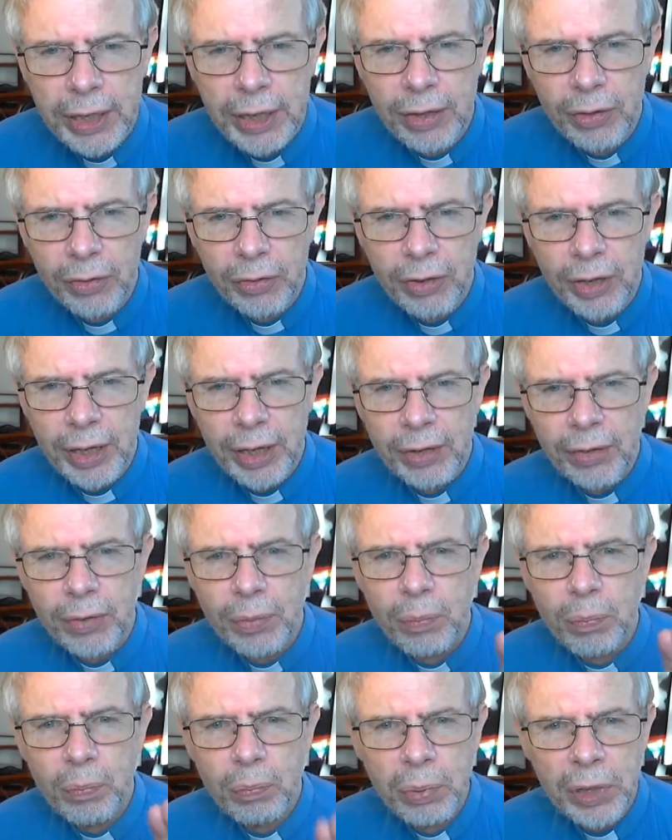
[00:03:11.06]
he said,
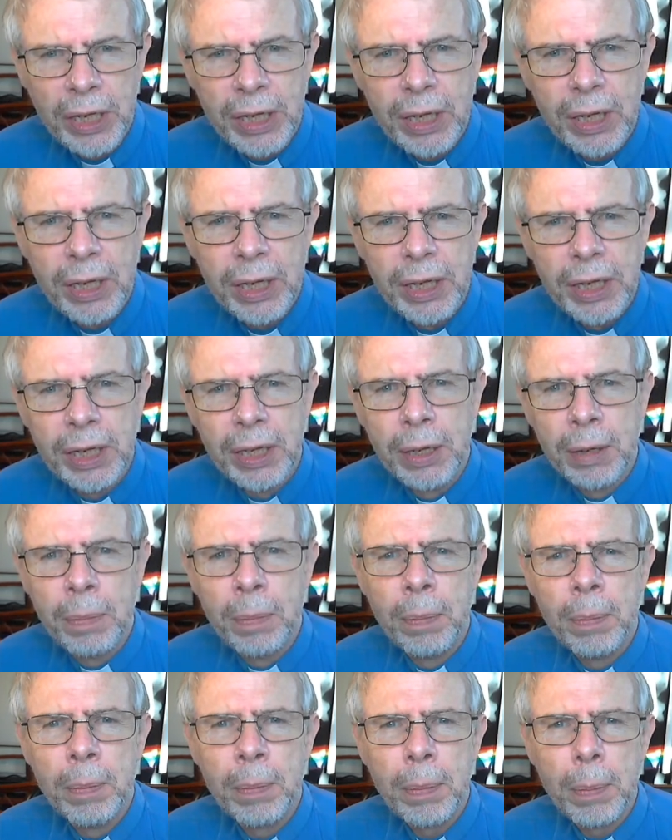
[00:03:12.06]
be clean.
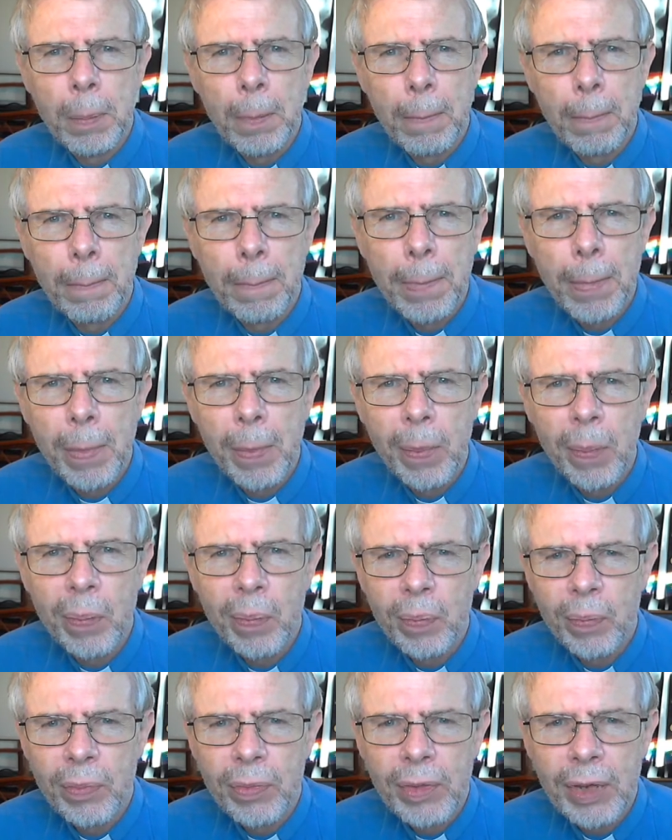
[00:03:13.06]

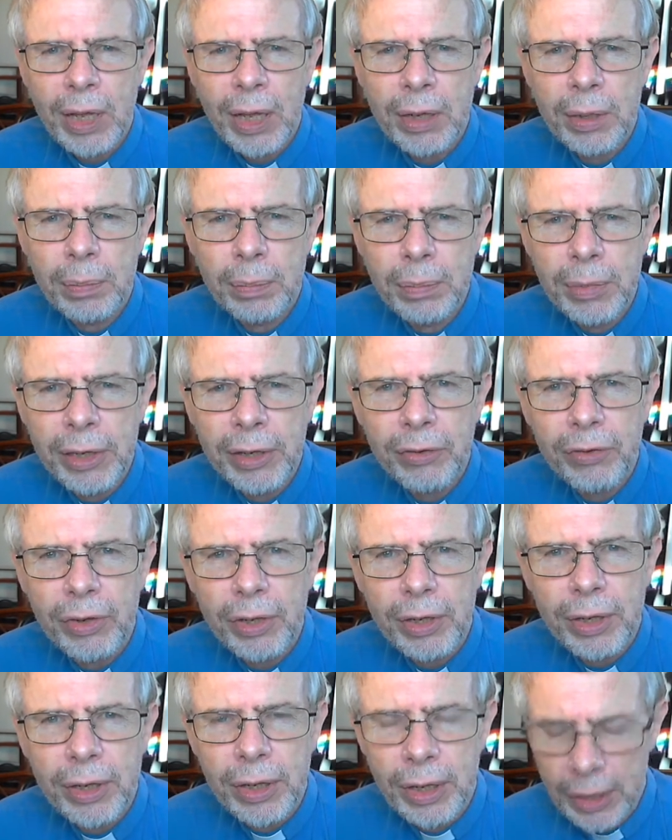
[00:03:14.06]
And
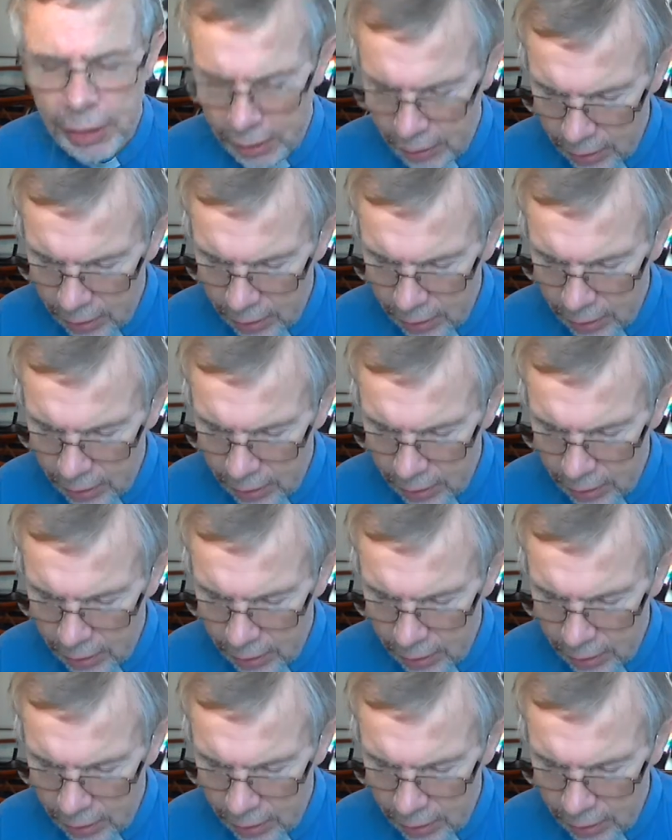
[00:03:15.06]
immediately